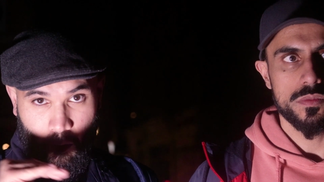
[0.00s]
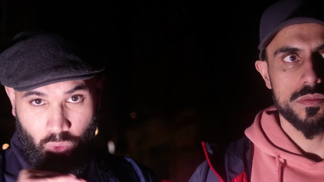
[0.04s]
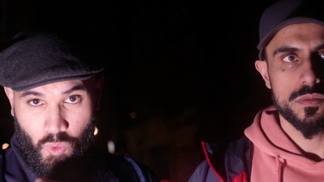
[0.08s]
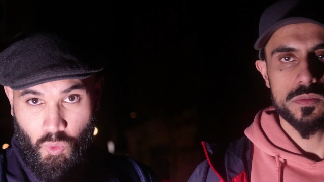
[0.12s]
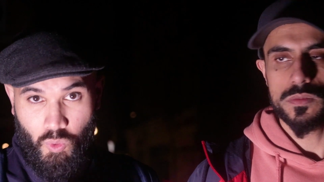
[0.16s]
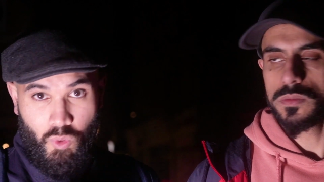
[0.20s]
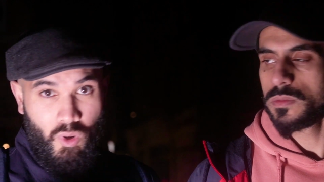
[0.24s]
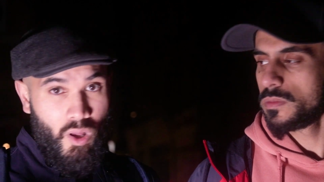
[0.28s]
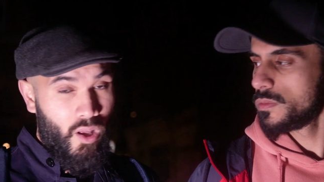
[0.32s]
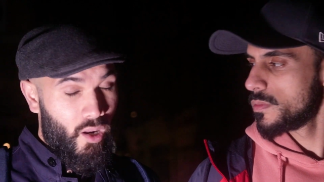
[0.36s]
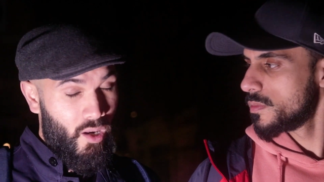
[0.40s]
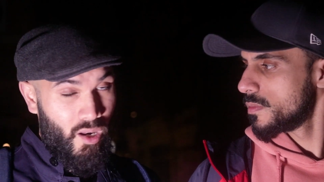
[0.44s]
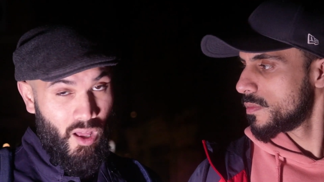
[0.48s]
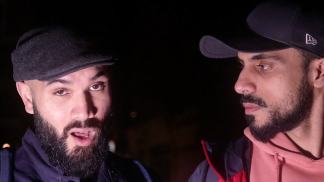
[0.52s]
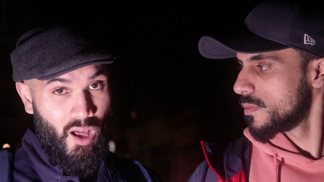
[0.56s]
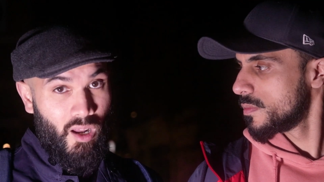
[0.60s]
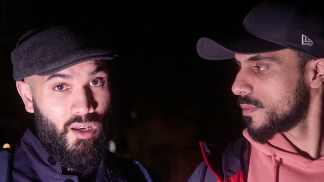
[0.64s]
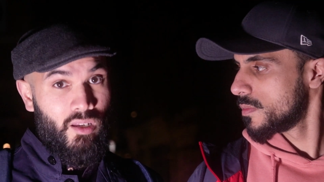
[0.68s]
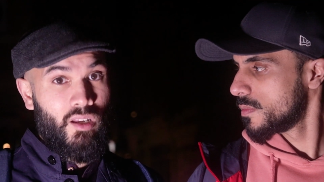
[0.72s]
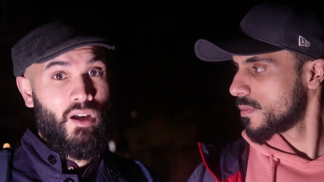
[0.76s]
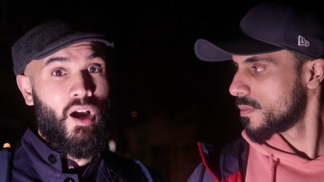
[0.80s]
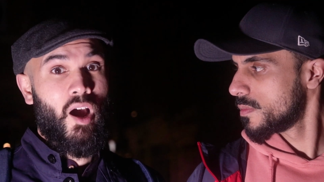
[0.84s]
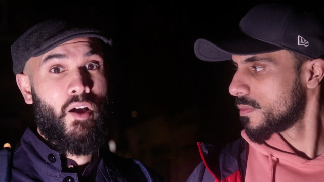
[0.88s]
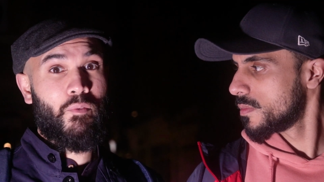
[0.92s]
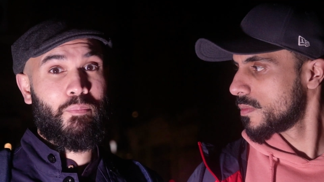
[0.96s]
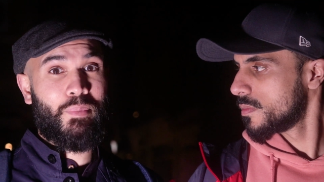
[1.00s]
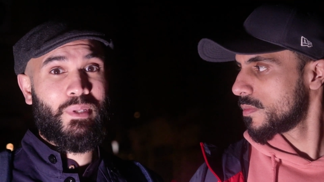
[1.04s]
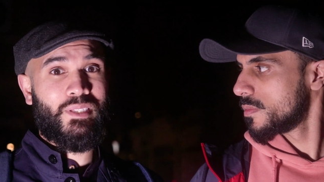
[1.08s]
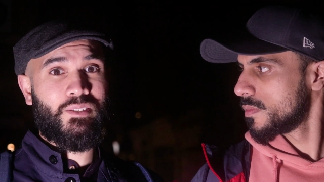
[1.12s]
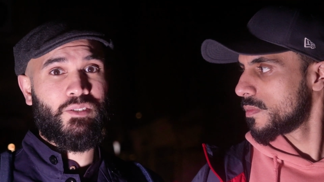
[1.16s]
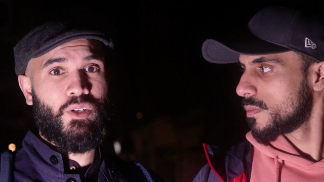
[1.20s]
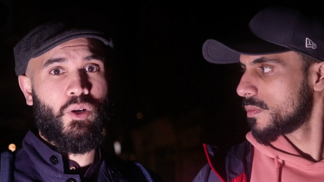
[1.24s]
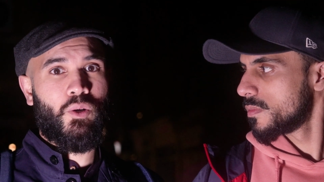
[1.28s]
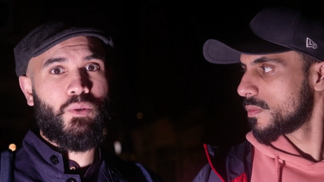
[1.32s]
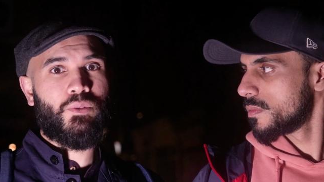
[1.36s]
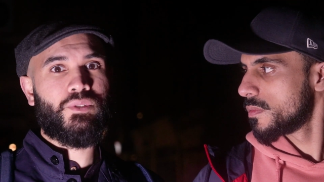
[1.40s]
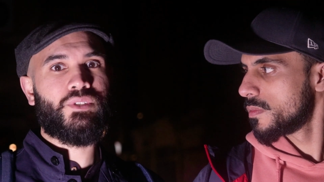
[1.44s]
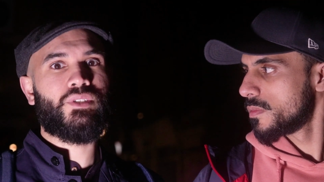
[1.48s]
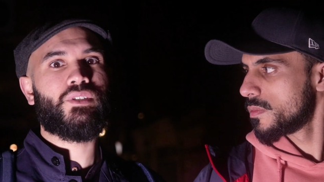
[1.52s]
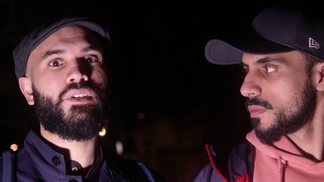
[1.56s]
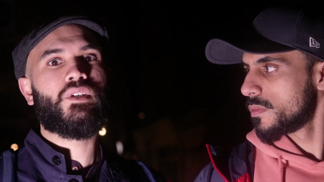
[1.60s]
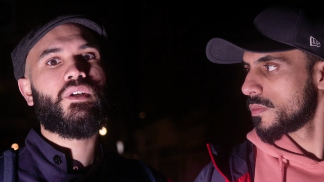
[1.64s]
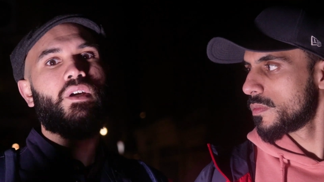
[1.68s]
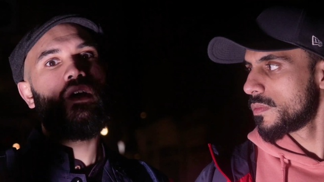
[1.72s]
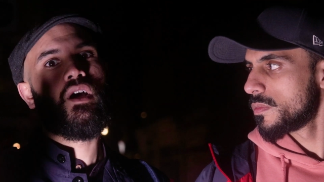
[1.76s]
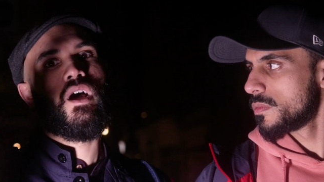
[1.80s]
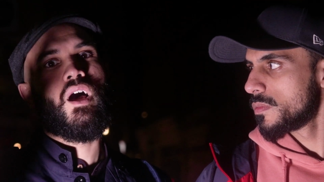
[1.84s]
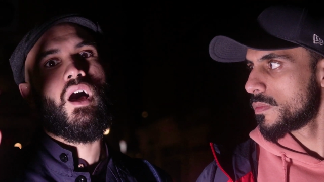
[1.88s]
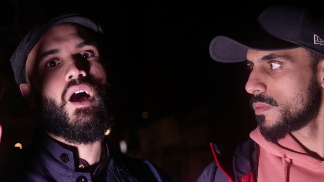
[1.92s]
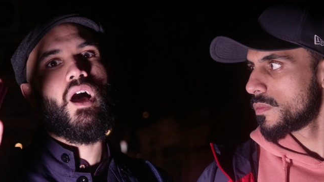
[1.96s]
Speaker 1: all halal, I've been told,
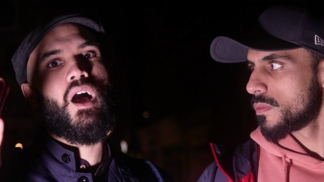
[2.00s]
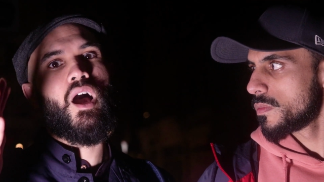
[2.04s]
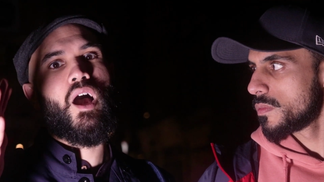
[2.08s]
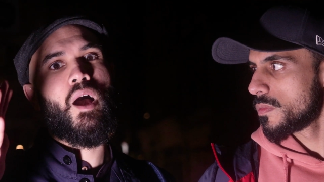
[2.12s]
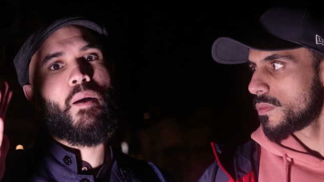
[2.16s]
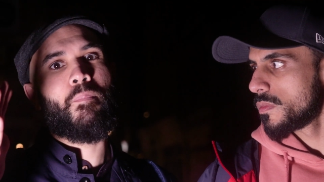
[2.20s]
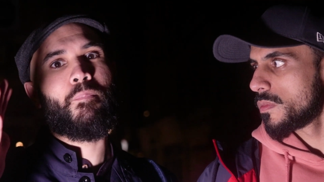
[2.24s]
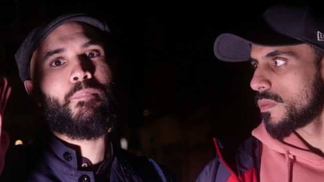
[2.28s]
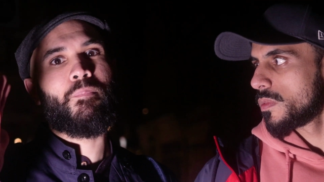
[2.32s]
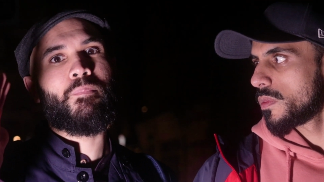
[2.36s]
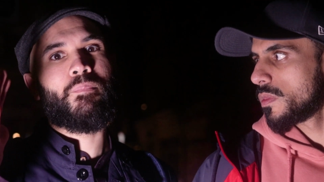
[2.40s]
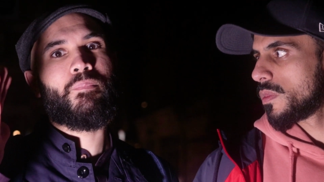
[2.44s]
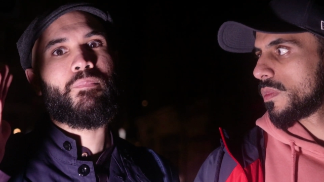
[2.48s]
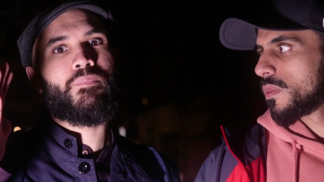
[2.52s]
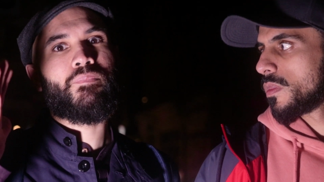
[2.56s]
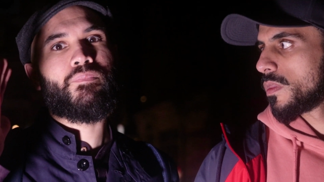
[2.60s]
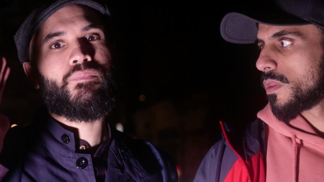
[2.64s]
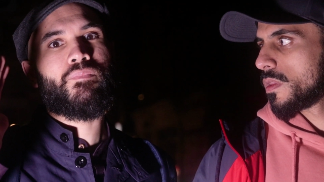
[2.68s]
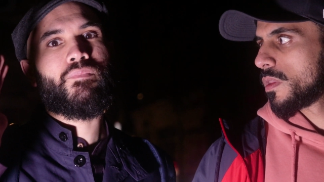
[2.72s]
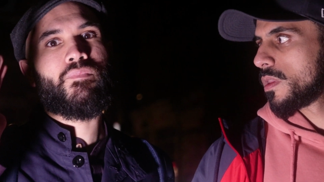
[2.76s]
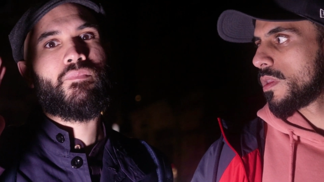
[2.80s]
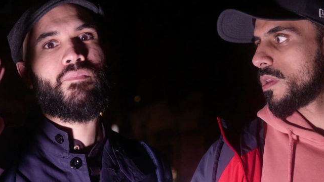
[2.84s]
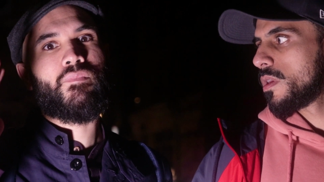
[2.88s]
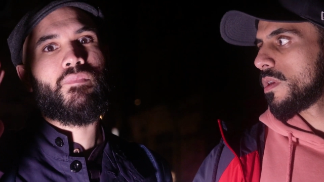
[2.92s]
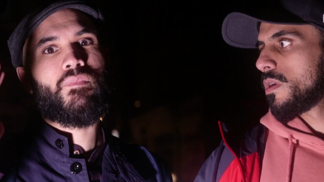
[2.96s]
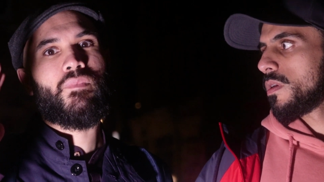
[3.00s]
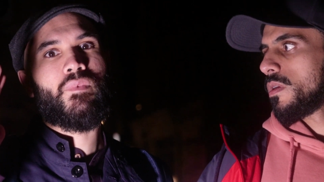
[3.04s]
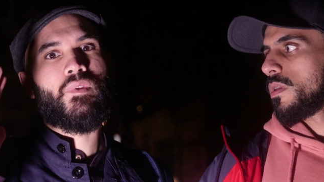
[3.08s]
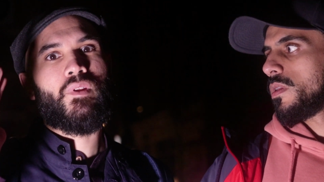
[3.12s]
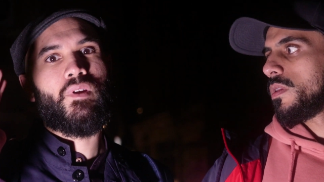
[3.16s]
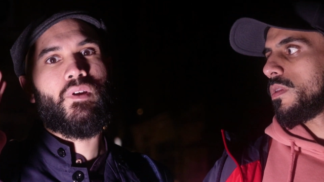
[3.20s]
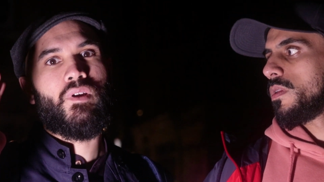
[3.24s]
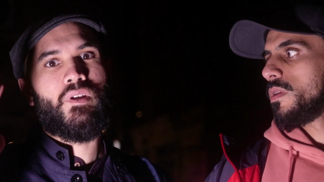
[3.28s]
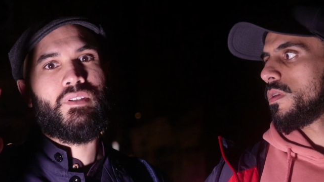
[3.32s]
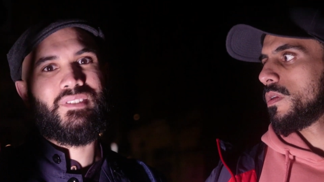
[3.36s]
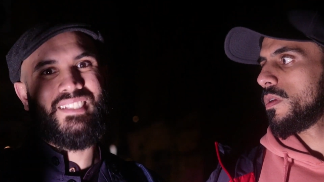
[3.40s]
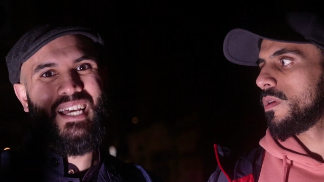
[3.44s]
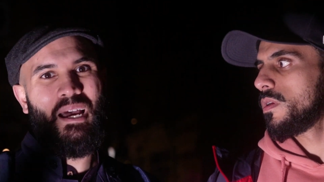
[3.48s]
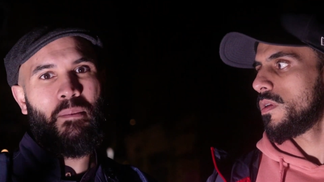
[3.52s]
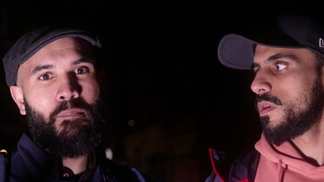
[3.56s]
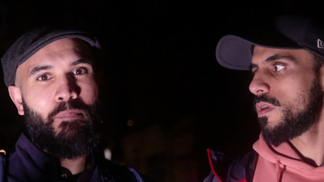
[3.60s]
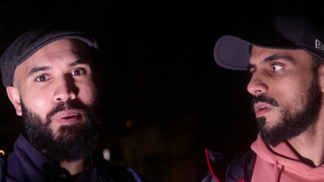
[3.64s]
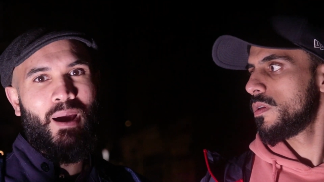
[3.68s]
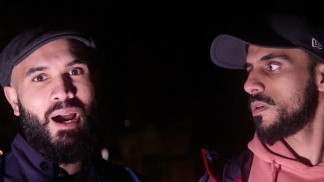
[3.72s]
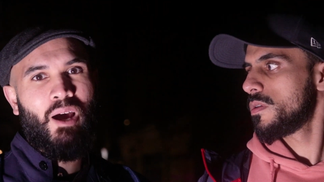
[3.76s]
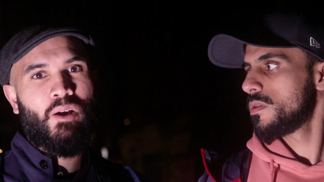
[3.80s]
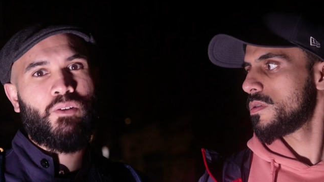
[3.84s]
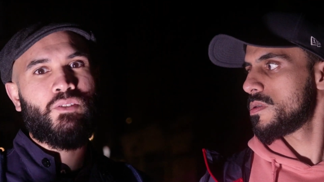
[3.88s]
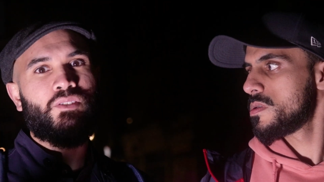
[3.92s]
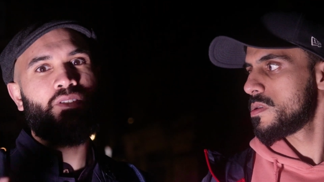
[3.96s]
um,
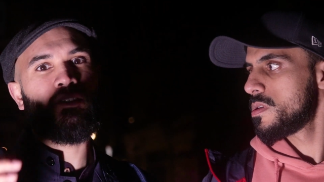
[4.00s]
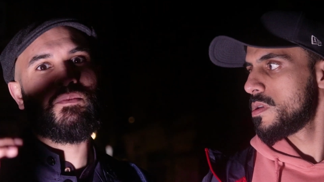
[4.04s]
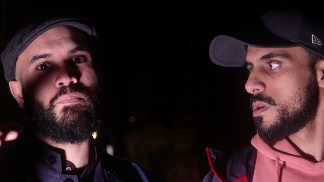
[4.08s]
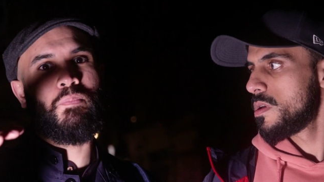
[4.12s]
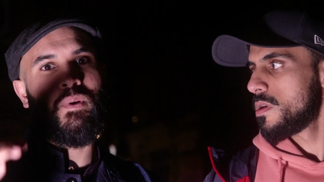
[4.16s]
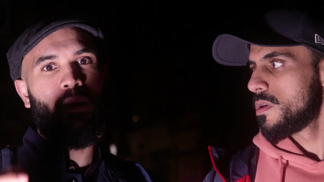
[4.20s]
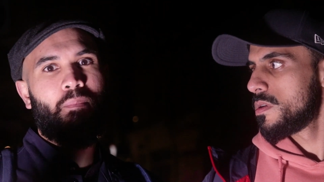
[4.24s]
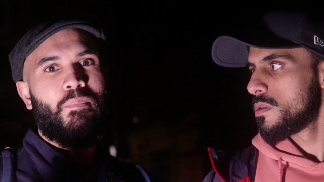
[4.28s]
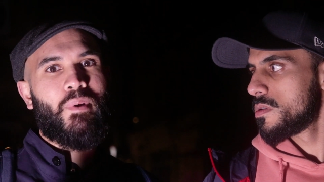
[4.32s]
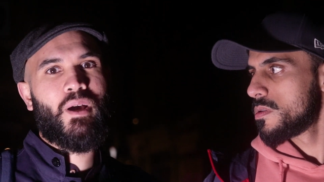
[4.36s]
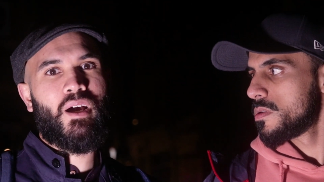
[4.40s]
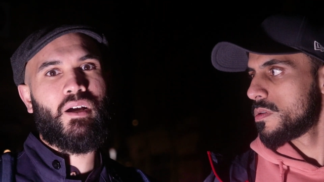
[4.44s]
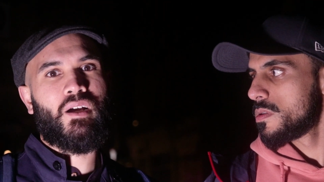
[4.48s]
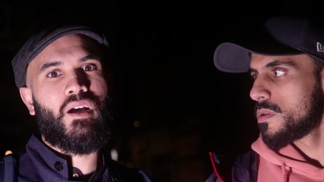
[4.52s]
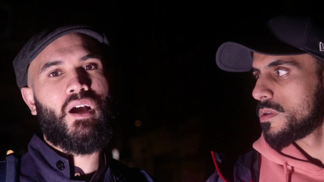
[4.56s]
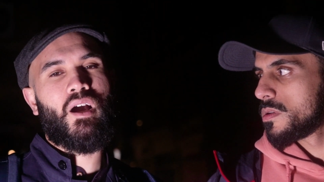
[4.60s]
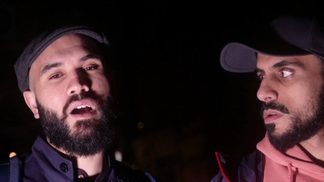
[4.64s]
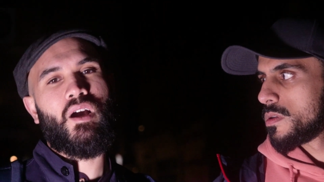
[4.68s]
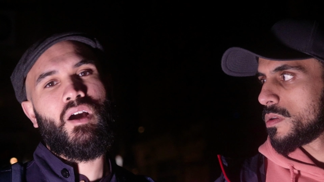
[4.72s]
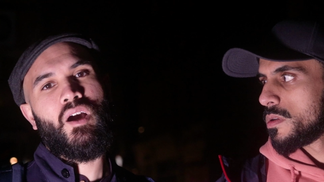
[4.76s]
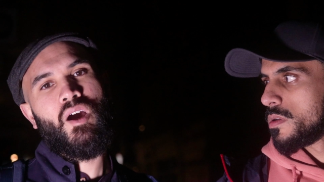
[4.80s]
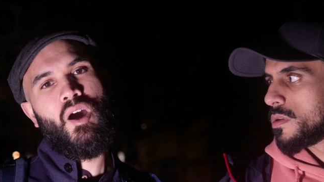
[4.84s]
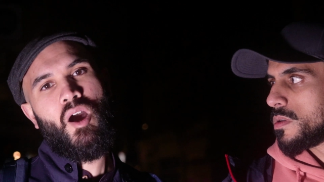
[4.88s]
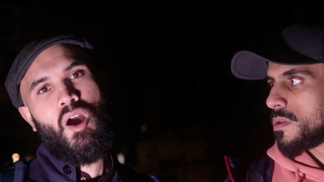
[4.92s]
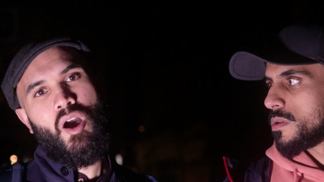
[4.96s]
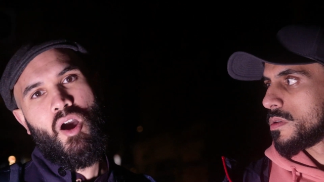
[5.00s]
£10 per burger.